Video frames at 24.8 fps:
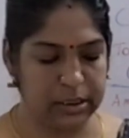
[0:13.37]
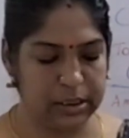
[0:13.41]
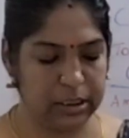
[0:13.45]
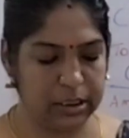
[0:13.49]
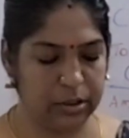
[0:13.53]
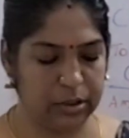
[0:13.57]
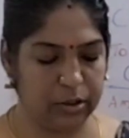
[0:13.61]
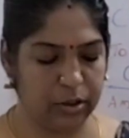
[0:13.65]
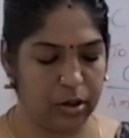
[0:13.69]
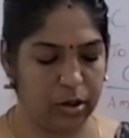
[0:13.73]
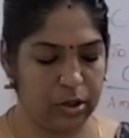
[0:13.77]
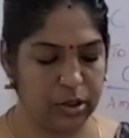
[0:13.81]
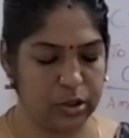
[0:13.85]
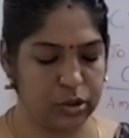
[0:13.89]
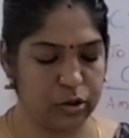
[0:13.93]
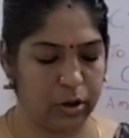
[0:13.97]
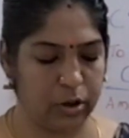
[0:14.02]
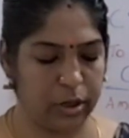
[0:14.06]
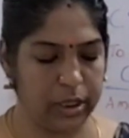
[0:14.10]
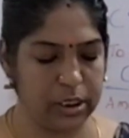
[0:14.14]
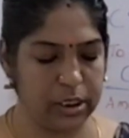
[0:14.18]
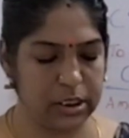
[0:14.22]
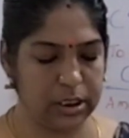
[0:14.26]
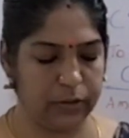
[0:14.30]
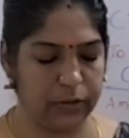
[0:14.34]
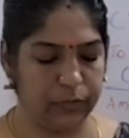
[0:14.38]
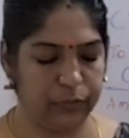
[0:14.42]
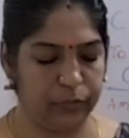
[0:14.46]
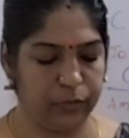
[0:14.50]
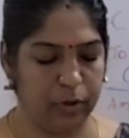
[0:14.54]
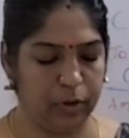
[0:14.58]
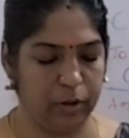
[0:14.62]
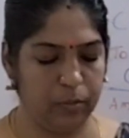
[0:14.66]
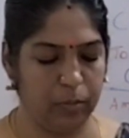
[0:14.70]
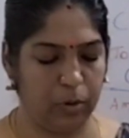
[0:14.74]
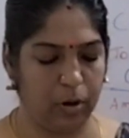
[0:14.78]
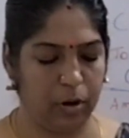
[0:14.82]
Chitra joins the
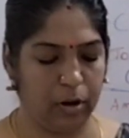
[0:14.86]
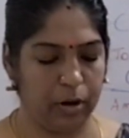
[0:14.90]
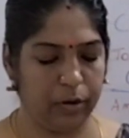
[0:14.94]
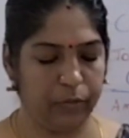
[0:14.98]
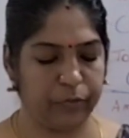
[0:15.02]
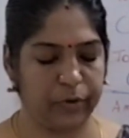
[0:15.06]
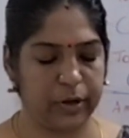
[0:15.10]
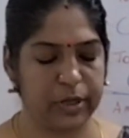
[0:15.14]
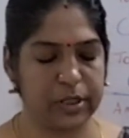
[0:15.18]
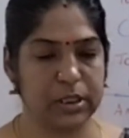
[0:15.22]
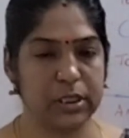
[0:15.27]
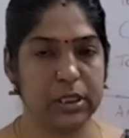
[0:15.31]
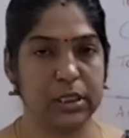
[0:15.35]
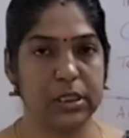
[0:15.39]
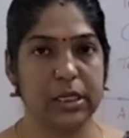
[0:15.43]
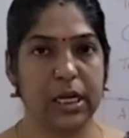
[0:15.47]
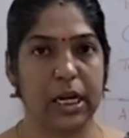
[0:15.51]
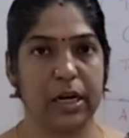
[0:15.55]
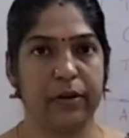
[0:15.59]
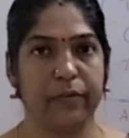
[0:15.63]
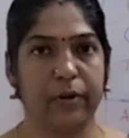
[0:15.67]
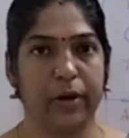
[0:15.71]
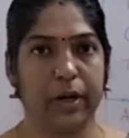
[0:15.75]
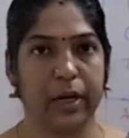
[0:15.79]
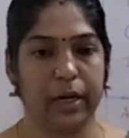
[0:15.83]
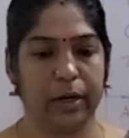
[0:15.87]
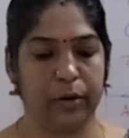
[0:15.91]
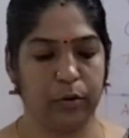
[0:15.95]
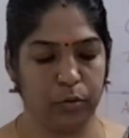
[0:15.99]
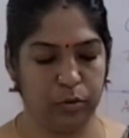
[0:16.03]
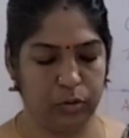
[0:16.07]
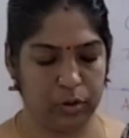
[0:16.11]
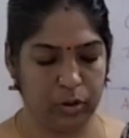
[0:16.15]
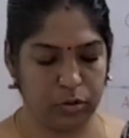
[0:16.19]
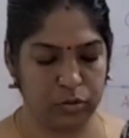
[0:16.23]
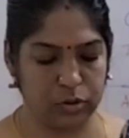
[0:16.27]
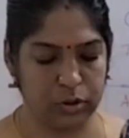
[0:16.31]
firm on 1st January
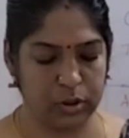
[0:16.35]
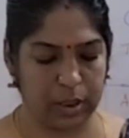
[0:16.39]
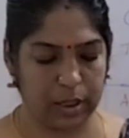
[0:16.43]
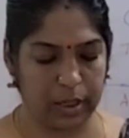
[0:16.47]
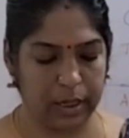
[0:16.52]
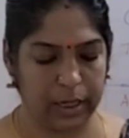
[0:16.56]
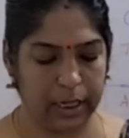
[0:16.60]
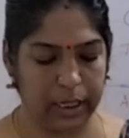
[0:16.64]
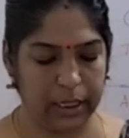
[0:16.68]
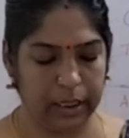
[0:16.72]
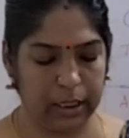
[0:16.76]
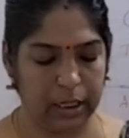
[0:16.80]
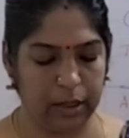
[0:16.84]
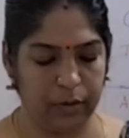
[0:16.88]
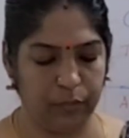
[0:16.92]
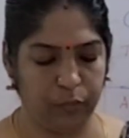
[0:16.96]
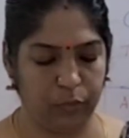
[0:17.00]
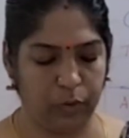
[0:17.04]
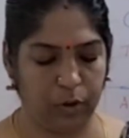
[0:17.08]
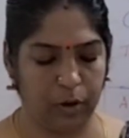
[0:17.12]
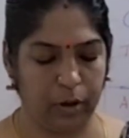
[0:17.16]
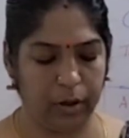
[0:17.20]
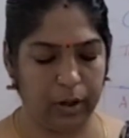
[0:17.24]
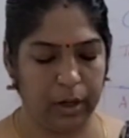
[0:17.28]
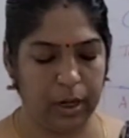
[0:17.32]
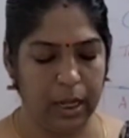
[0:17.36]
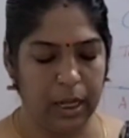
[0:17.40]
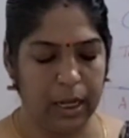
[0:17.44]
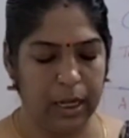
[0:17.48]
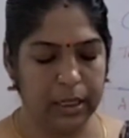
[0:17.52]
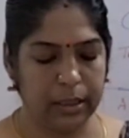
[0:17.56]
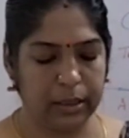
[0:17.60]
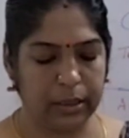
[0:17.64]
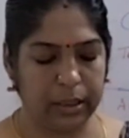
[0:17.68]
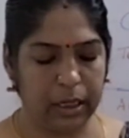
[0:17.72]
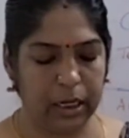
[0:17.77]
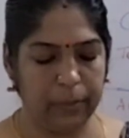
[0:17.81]
2019 for
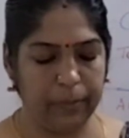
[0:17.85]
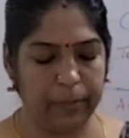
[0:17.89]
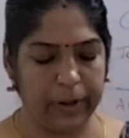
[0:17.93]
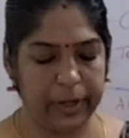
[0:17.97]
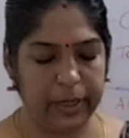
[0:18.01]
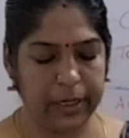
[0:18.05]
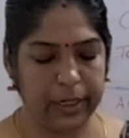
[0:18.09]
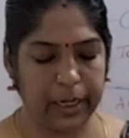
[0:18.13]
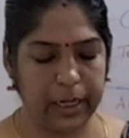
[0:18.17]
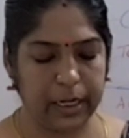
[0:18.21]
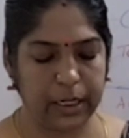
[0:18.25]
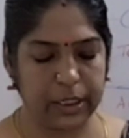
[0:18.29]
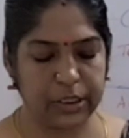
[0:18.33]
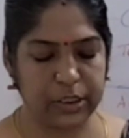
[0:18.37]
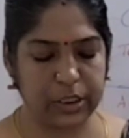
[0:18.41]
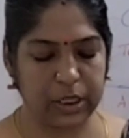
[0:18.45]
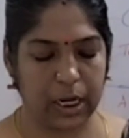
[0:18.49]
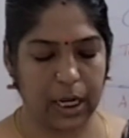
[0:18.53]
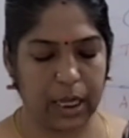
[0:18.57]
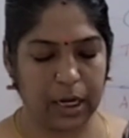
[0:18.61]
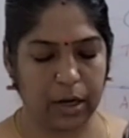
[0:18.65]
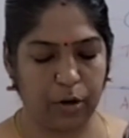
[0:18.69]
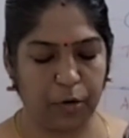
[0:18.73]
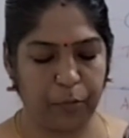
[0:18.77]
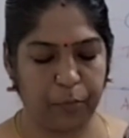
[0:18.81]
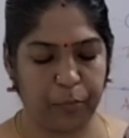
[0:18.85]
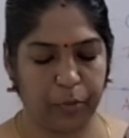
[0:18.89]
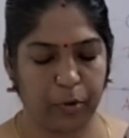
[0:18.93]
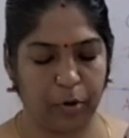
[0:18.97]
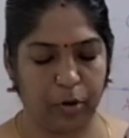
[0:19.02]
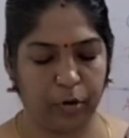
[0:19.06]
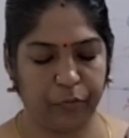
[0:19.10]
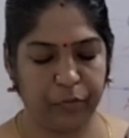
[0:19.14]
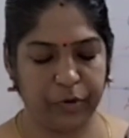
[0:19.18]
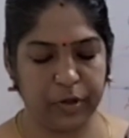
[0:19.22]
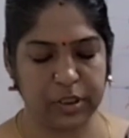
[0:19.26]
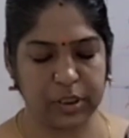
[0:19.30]
3/8 share of
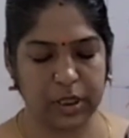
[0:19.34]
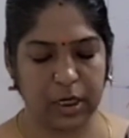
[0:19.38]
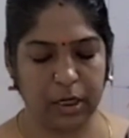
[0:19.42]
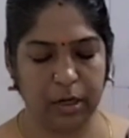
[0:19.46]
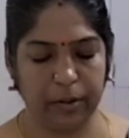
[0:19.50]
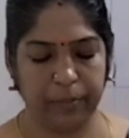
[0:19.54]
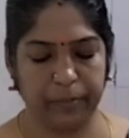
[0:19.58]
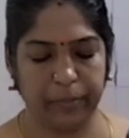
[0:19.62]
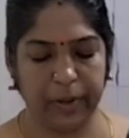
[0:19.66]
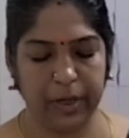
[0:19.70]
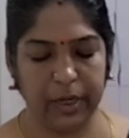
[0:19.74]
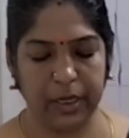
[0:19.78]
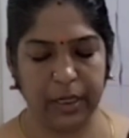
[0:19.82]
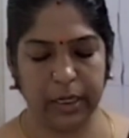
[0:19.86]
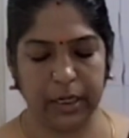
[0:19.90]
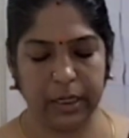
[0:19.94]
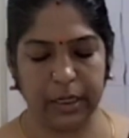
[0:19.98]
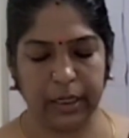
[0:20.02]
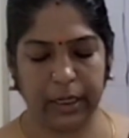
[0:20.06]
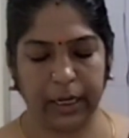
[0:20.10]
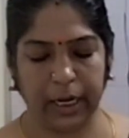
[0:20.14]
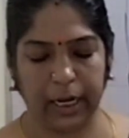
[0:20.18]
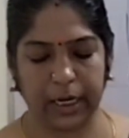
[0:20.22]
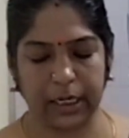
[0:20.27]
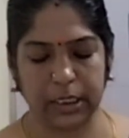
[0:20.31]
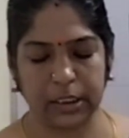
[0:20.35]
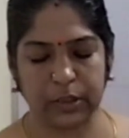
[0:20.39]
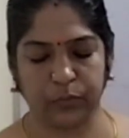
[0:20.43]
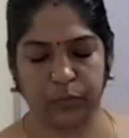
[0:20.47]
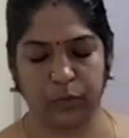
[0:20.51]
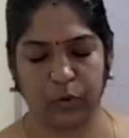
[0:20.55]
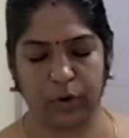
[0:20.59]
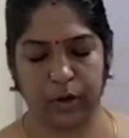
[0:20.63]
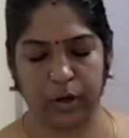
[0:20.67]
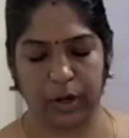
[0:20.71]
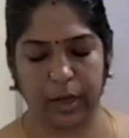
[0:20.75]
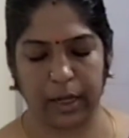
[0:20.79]
profits and bring in
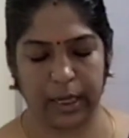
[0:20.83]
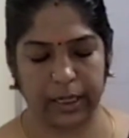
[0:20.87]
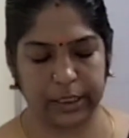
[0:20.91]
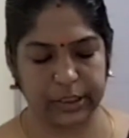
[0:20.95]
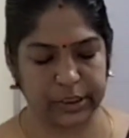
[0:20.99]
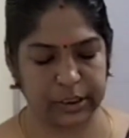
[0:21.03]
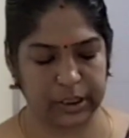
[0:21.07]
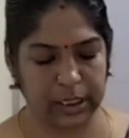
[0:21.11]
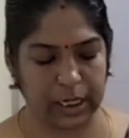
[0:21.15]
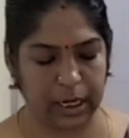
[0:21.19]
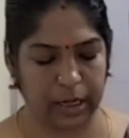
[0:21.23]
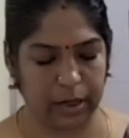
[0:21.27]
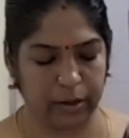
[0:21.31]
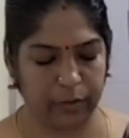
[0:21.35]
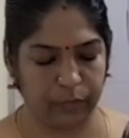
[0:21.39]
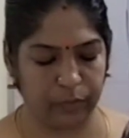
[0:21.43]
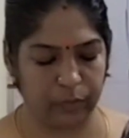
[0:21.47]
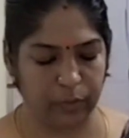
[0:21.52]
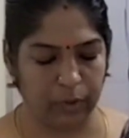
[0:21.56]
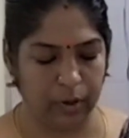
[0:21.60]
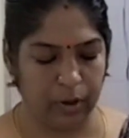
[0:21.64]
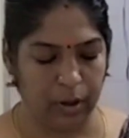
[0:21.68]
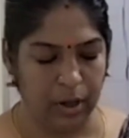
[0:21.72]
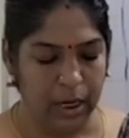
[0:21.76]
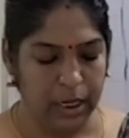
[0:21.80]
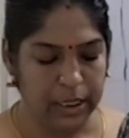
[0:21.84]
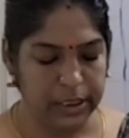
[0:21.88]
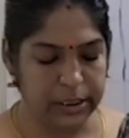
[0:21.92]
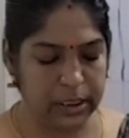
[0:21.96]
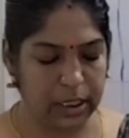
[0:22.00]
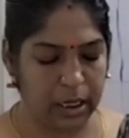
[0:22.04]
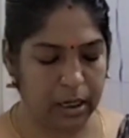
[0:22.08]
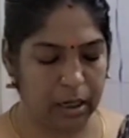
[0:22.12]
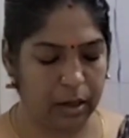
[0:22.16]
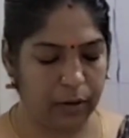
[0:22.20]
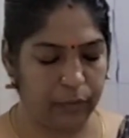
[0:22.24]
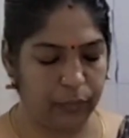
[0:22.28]
cash for her
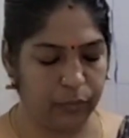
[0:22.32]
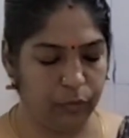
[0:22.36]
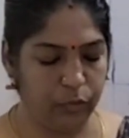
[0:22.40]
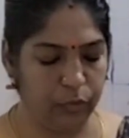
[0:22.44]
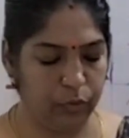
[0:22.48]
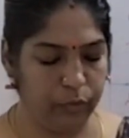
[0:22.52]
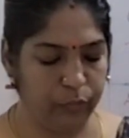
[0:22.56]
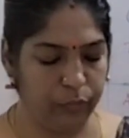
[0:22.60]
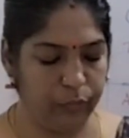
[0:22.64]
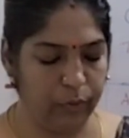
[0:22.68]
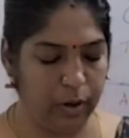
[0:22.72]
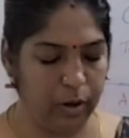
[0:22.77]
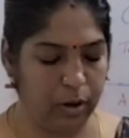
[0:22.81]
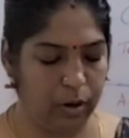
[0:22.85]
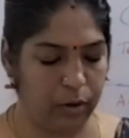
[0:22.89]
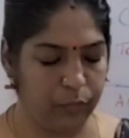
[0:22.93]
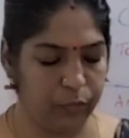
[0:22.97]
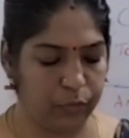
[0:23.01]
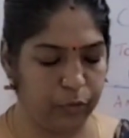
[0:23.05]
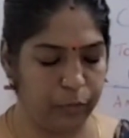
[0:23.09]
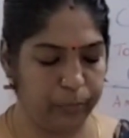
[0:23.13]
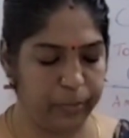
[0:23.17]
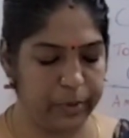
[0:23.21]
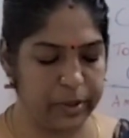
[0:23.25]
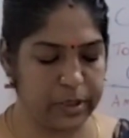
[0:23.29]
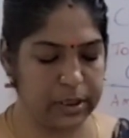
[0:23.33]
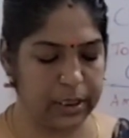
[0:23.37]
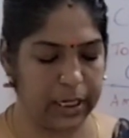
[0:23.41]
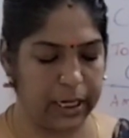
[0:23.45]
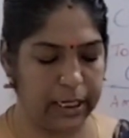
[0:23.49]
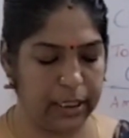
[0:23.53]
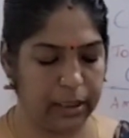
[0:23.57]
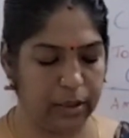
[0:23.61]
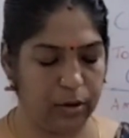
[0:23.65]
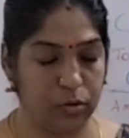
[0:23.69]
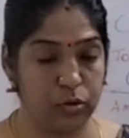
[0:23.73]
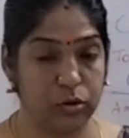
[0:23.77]
share of goodwill of
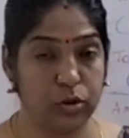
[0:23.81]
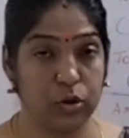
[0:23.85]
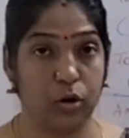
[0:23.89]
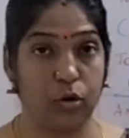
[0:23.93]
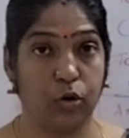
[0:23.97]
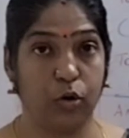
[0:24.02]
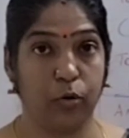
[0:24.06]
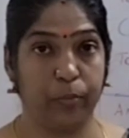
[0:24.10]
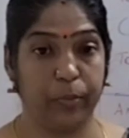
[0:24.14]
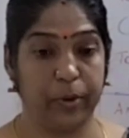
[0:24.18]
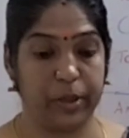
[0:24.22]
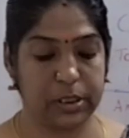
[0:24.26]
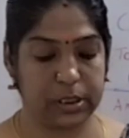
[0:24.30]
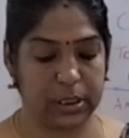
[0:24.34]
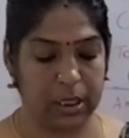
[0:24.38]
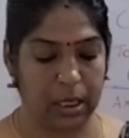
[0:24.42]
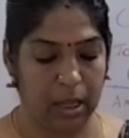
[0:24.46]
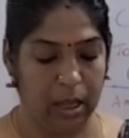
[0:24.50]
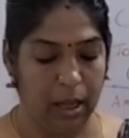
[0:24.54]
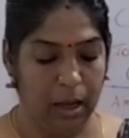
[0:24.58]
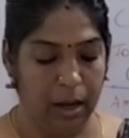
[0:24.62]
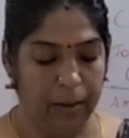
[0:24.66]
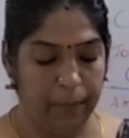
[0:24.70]
₹8,000.